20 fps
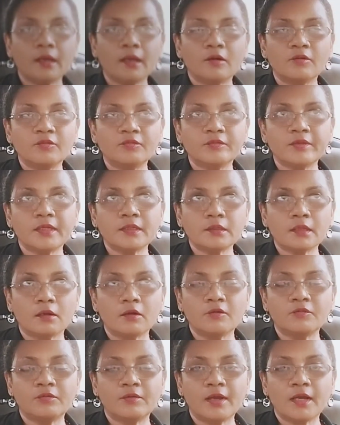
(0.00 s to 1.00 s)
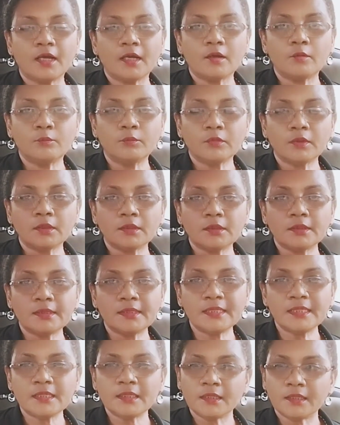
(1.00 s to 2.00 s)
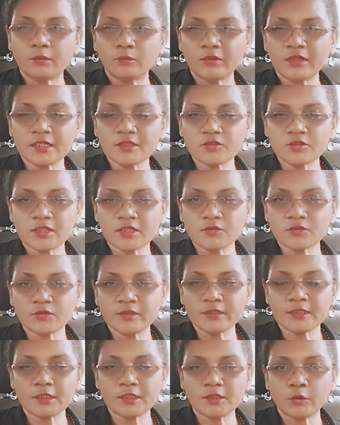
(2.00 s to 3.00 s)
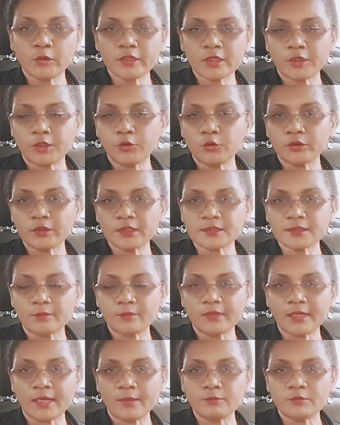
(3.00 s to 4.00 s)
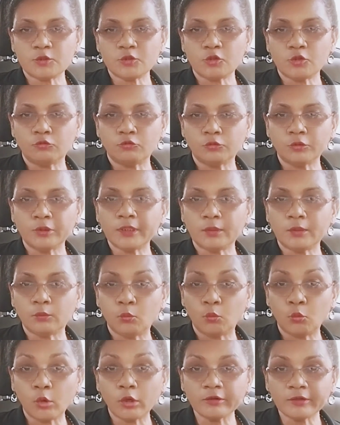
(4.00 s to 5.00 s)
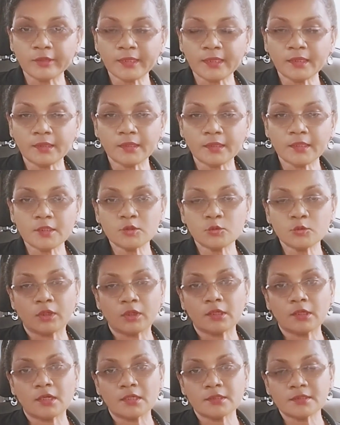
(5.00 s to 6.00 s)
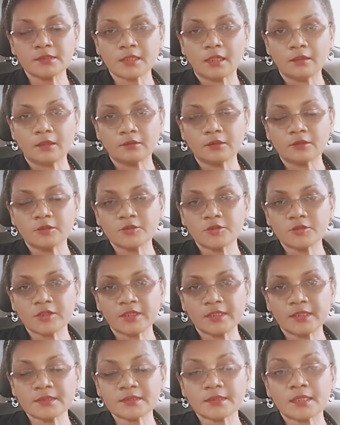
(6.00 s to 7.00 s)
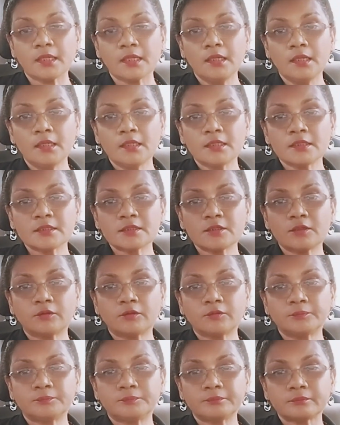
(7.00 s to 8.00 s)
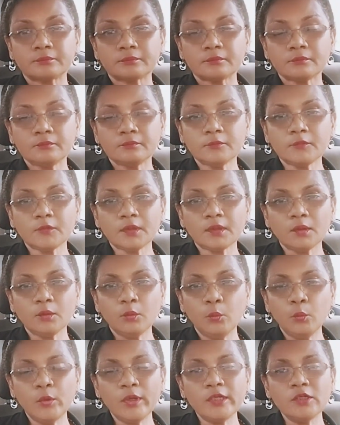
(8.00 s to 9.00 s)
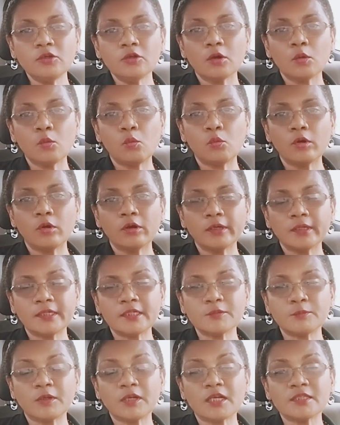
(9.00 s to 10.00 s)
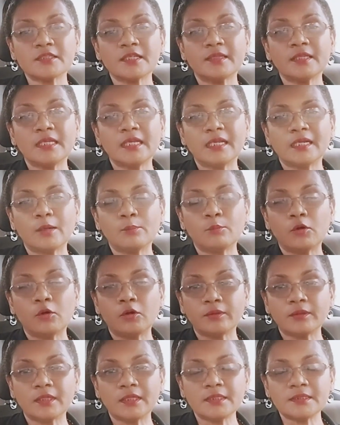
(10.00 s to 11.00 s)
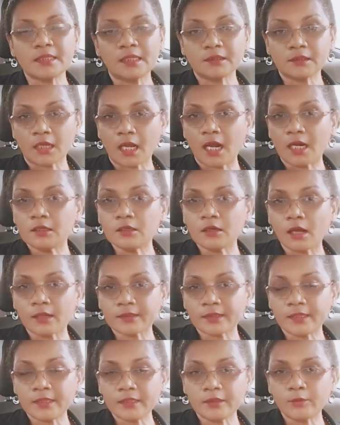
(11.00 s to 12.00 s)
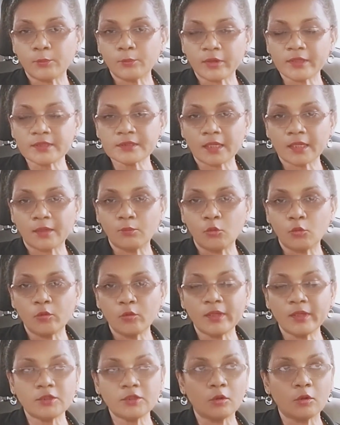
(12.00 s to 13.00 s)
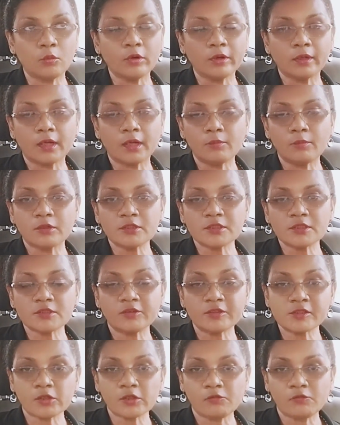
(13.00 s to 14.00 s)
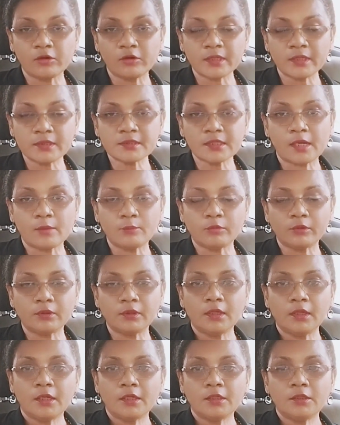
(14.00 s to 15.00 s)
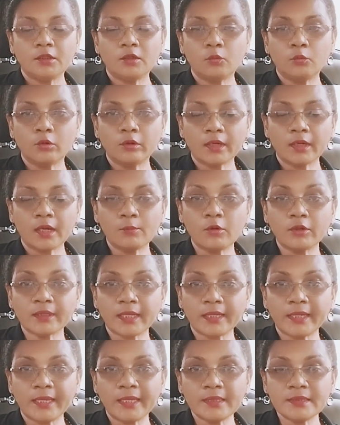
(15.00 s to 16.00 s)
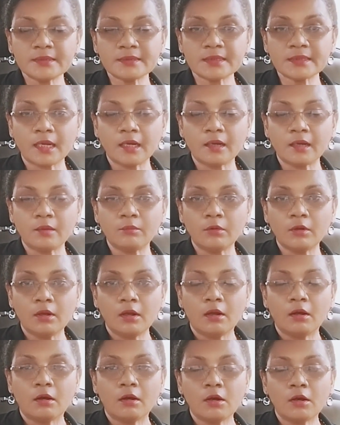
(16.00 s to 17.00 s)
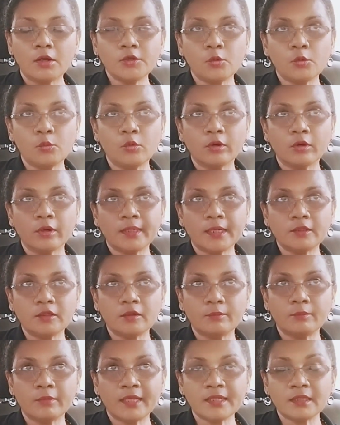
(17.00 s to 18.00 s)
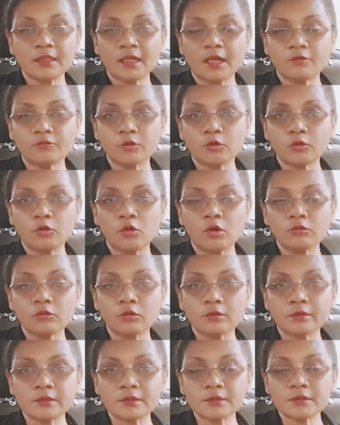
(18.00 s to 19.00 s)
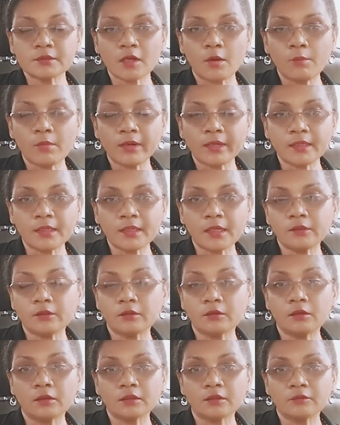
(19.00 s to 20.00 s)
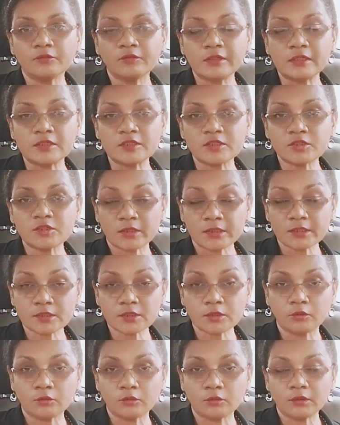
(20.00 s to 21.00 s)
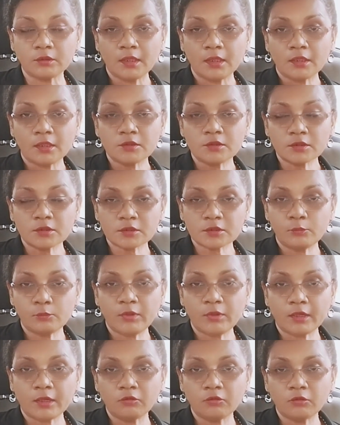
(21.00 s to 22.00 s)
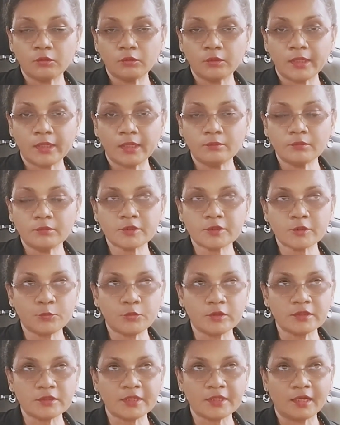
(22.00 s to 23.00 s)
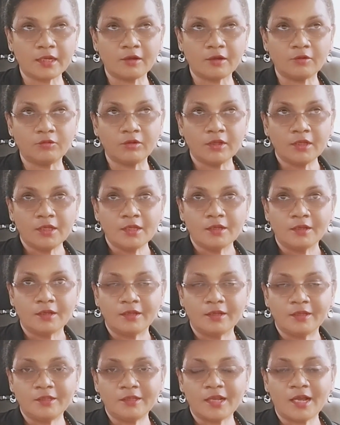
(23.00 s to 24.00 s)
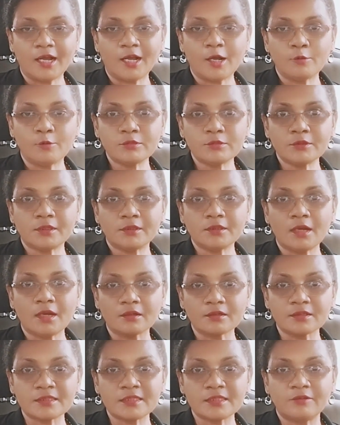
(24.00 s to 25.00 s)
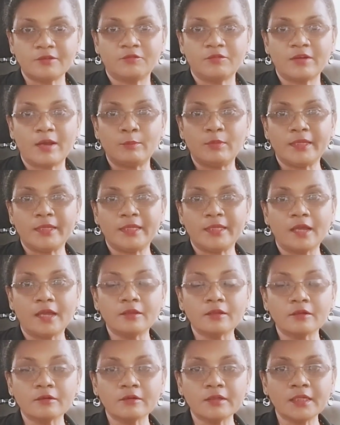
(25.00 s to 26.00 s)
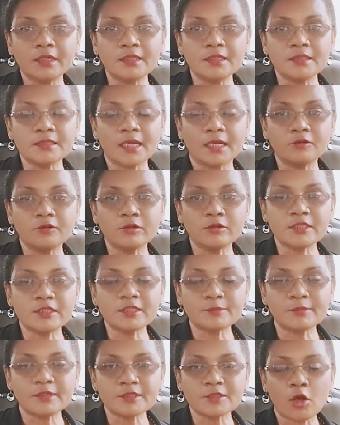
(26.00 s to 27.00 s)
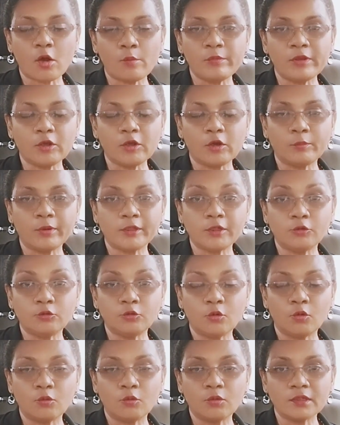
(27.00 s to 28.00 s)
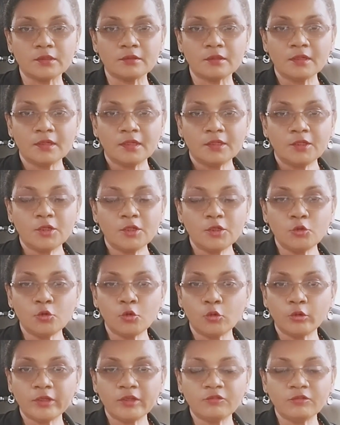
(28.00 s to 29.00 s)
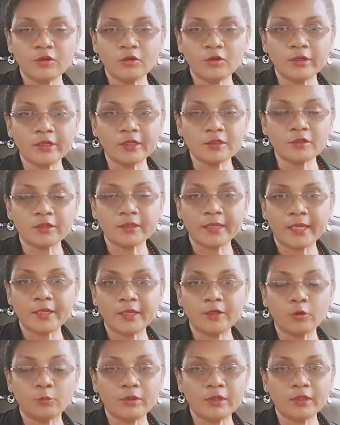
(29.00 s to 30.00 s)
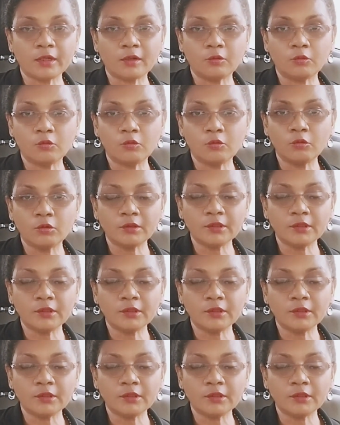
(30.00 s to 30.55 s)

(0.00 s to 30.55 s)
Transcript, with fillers: of of um dealing with a stressful situation, you notice sometimes you really worry is what causes a lot of stress. So when you're worried, it's because you're thinking about things that are not in the present moment. You're worrying about, so for example, you're worrying about an exam, or you're worried that you might have to go around somebody that you're gonna feel stressed out just to be around them. Suppose you have um toxic family gatherings and Christmas coming up, and you don't want, you know, if you're going to end up in a hole,